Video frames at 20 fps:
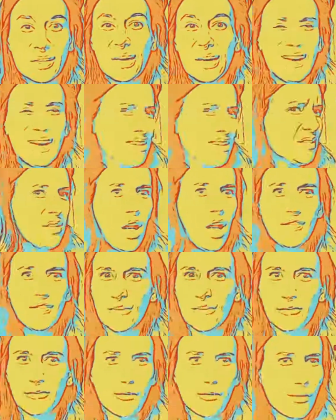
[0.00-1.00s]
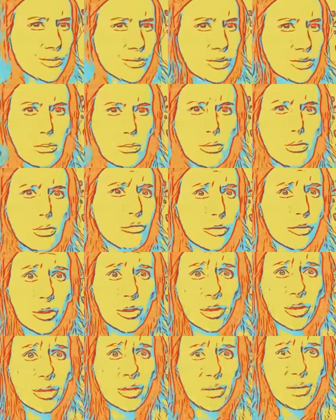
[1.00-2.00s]
It's not the first
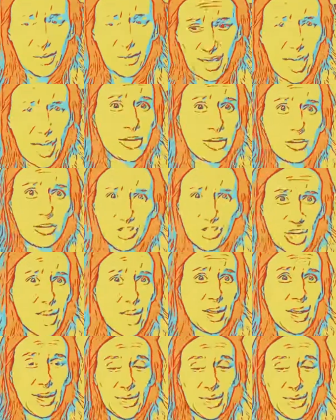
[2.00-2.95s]
mover energetic.